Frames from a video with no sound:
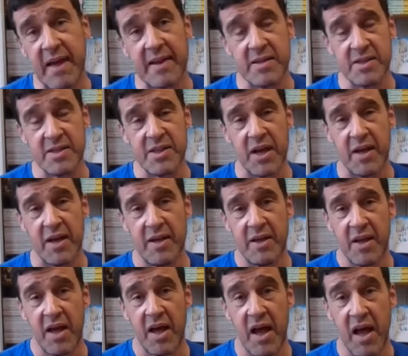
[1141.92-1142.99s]
events that
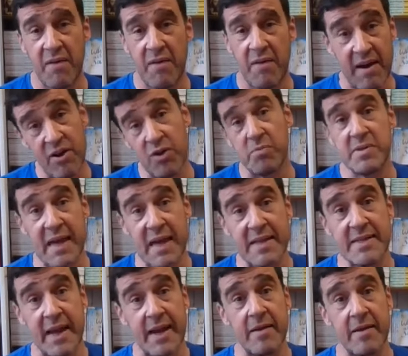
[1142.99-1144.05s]
are very
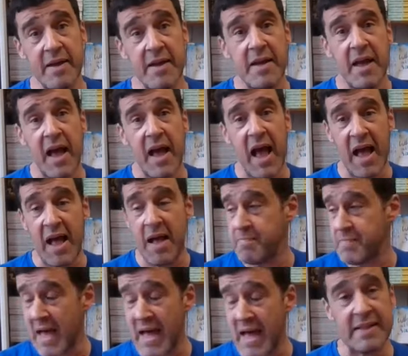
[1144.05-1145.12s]
upsetting.
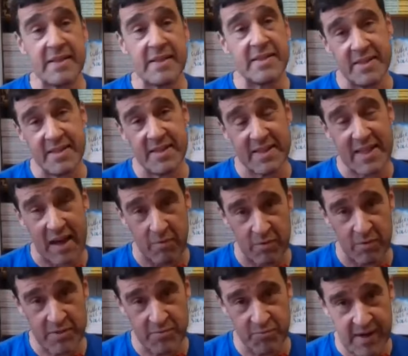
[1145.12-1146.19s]
And that
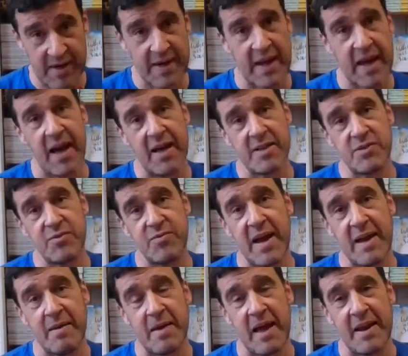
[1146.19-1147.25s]
was really hard to
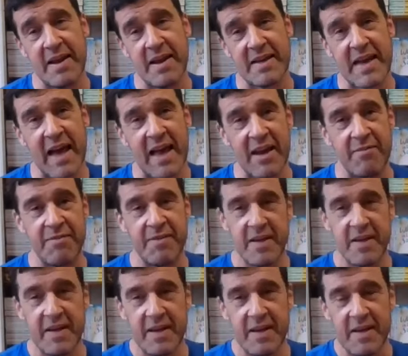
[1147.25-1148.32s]
write, and it kind of
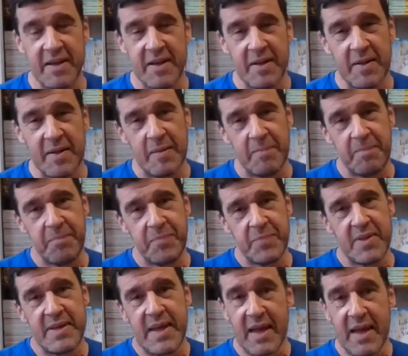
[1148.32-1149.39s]

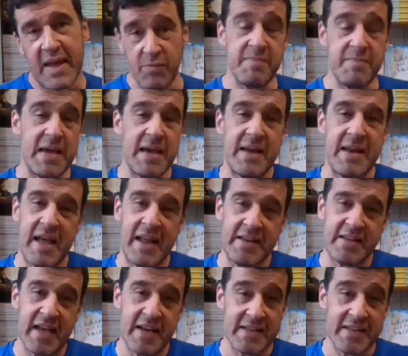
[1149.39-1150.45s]
stayed with me
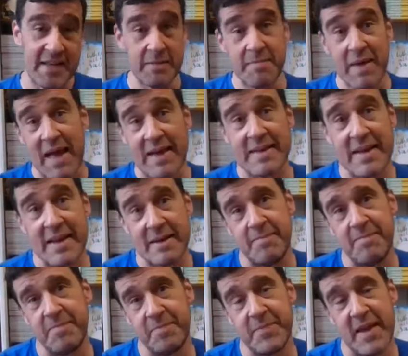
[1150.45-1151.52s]
and kind of did my head in
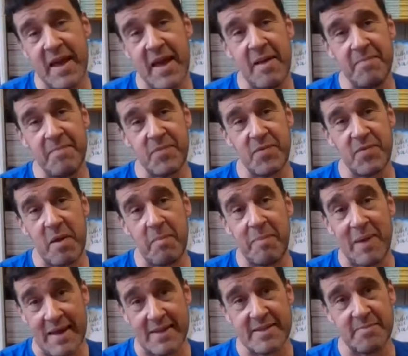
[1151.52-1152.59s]
a
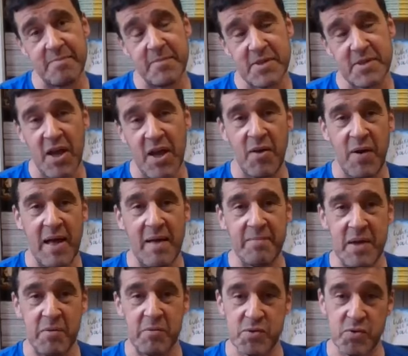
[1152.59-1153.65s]
bit. So
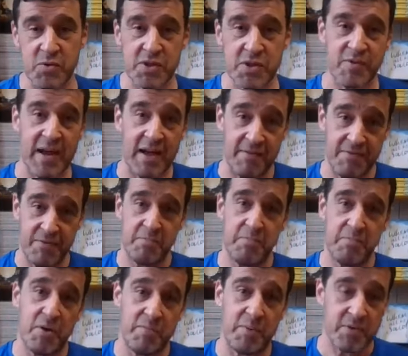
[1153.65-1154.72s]
it was good to write a
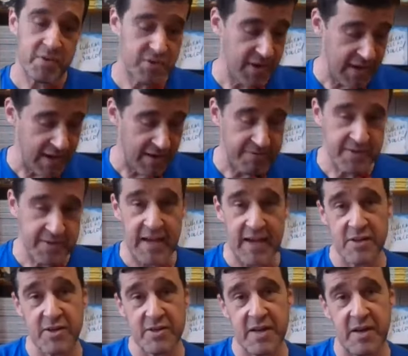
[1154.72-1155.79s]
football book straight after
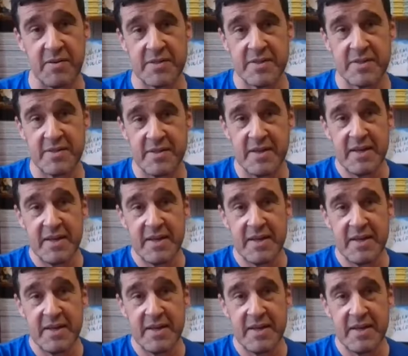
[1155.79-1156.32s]
that, because